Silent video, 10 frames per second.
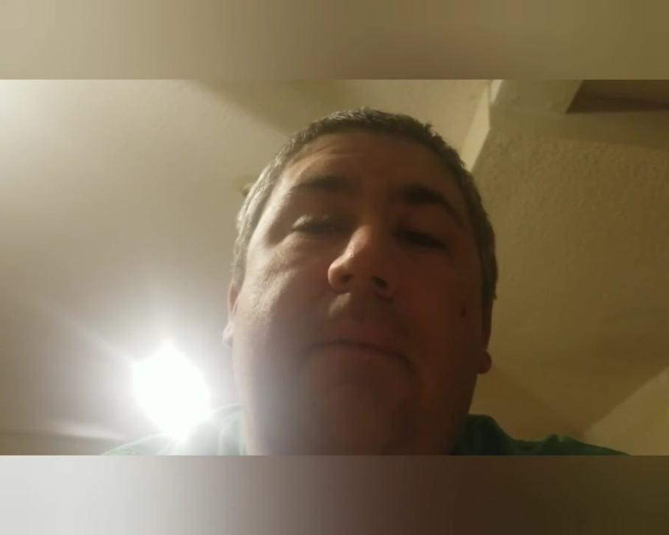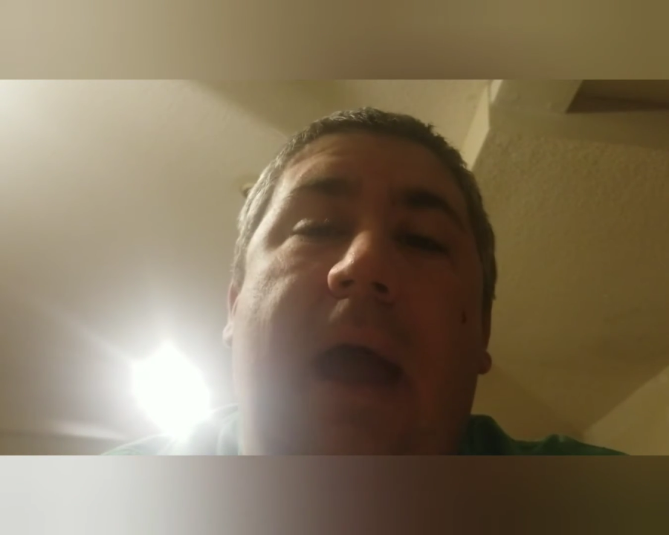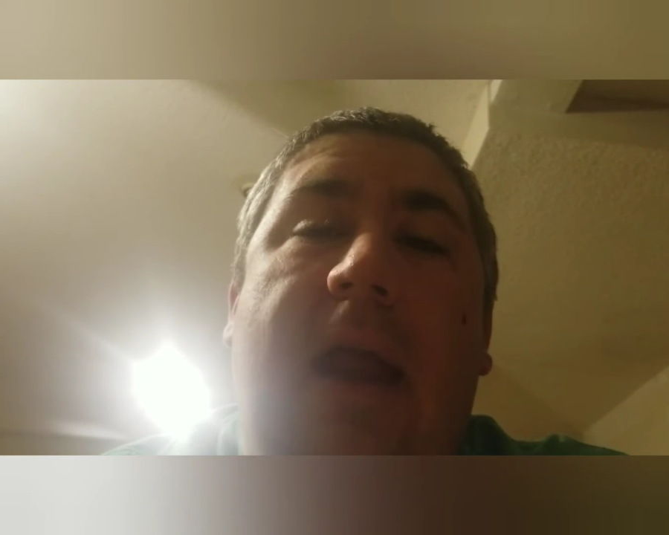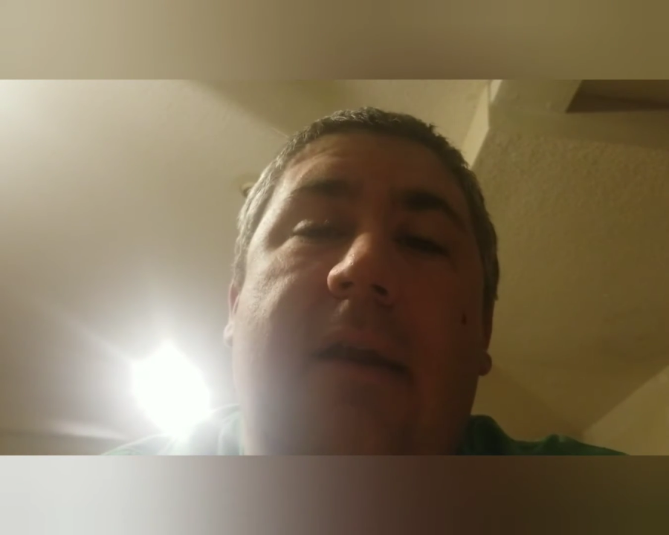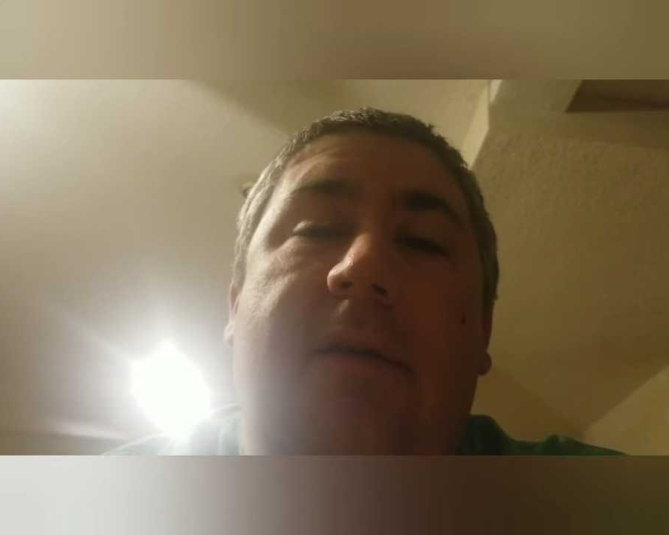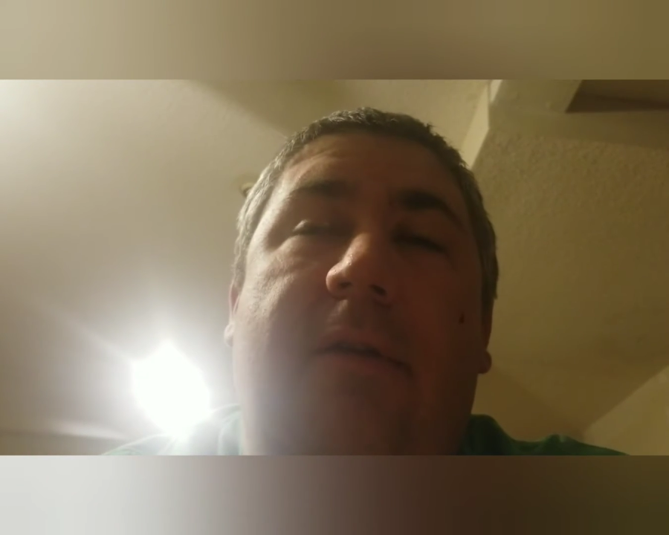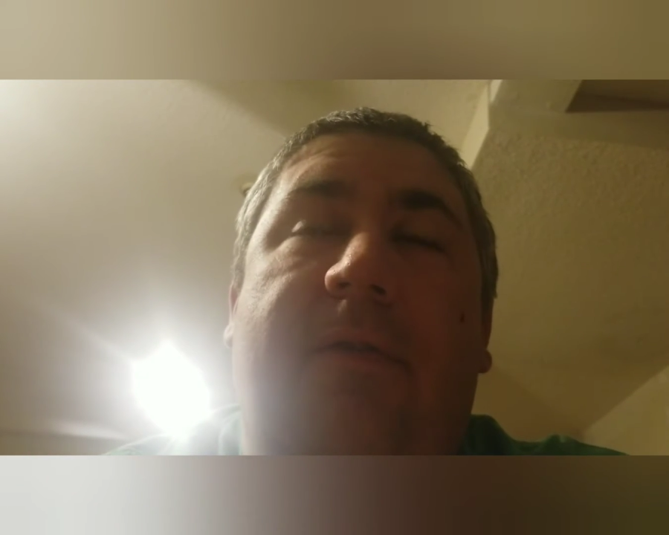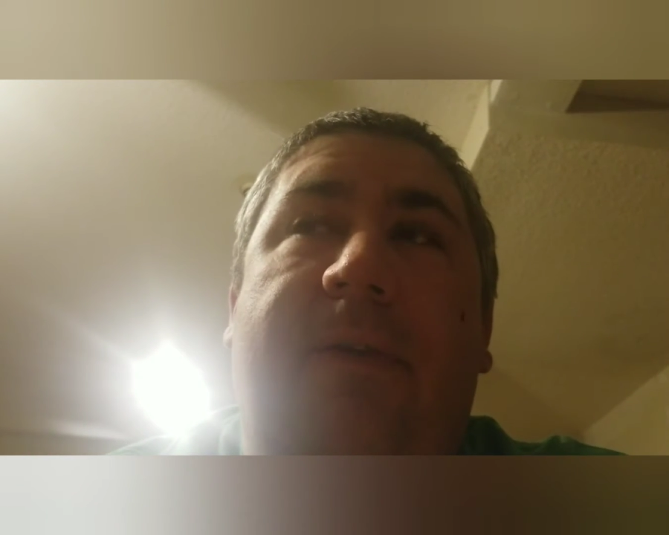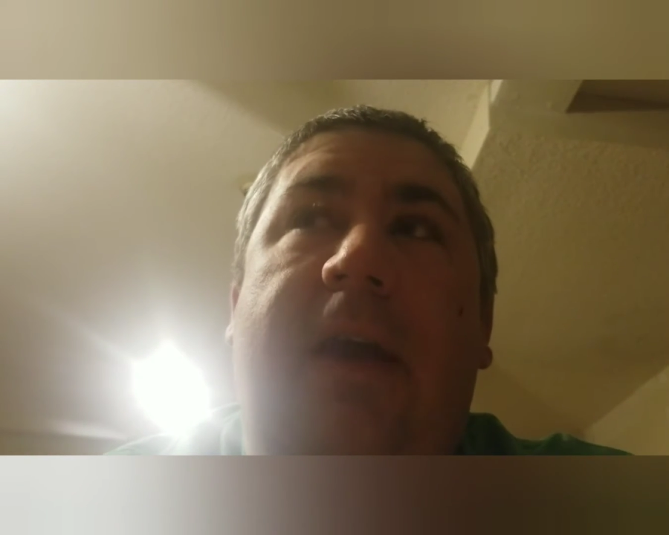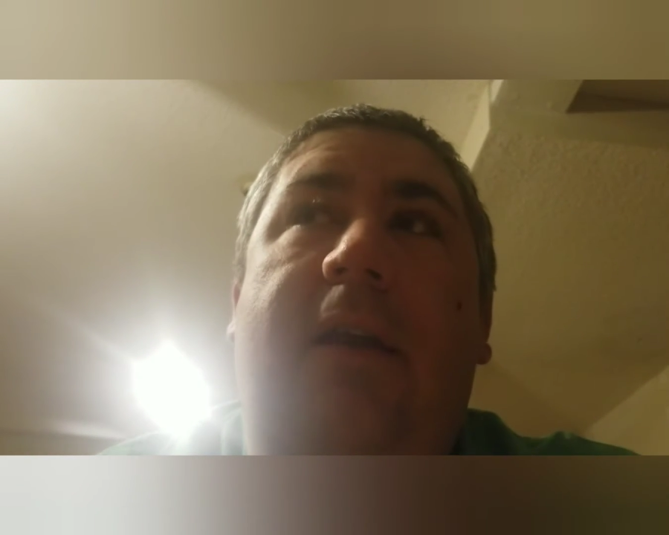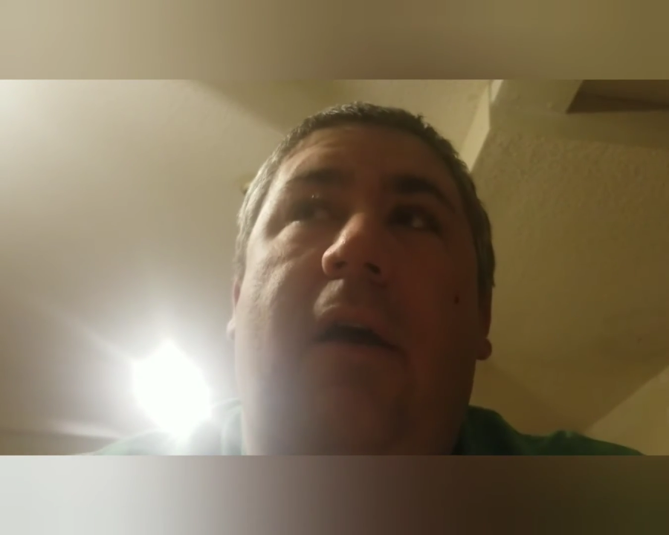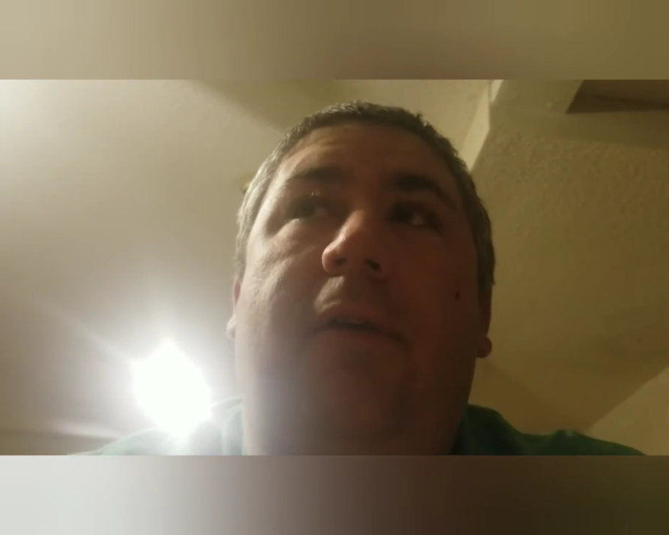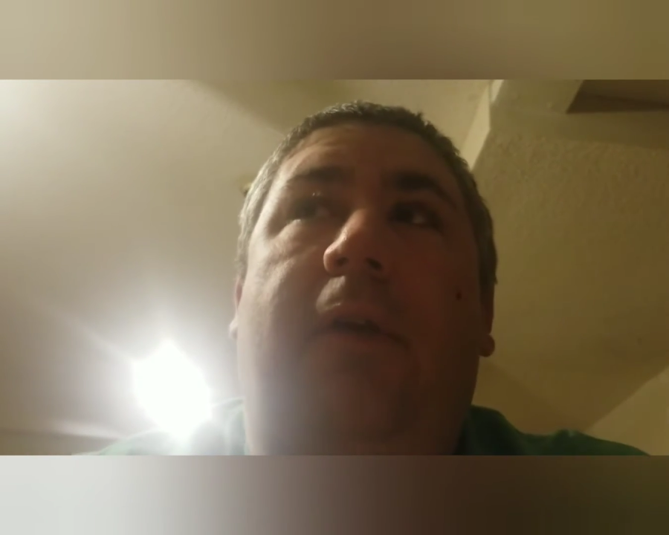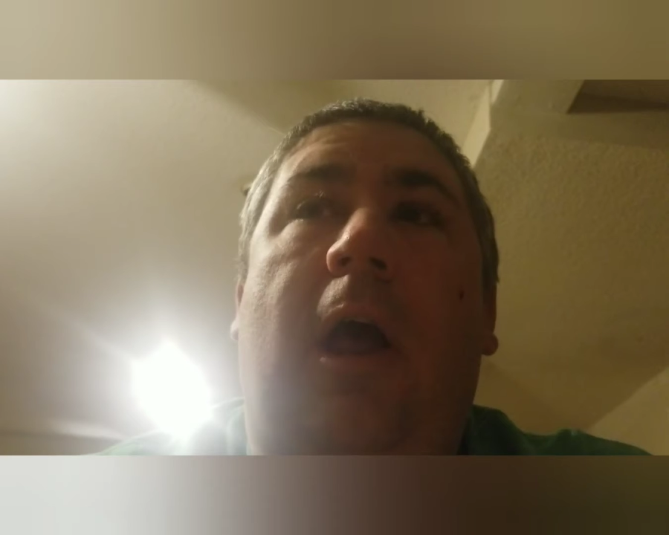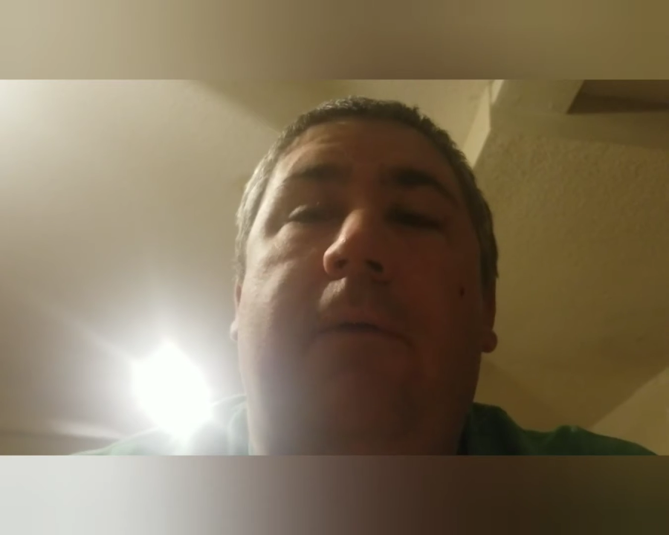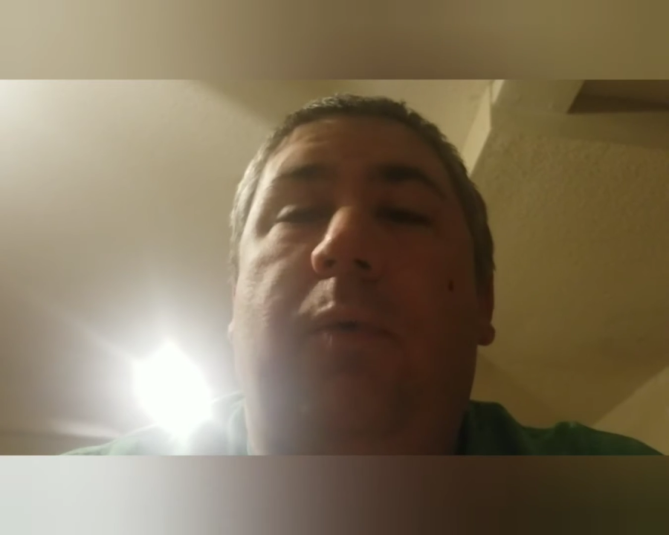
add it into their feed. Also helps